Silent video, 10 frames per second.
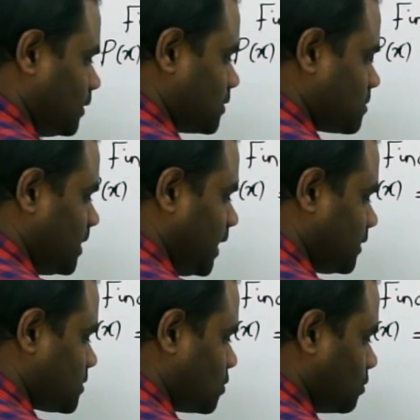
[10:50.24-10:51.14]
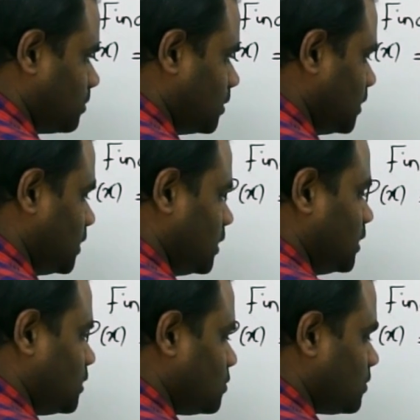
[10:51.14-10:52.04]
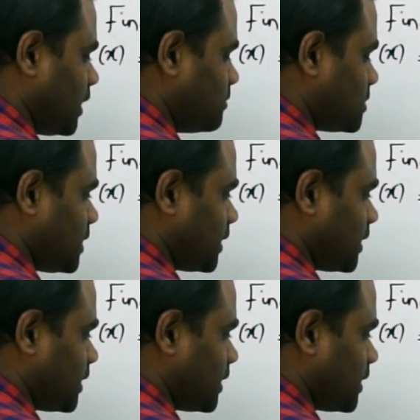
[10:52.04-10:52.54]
gives me x cubed. 2 times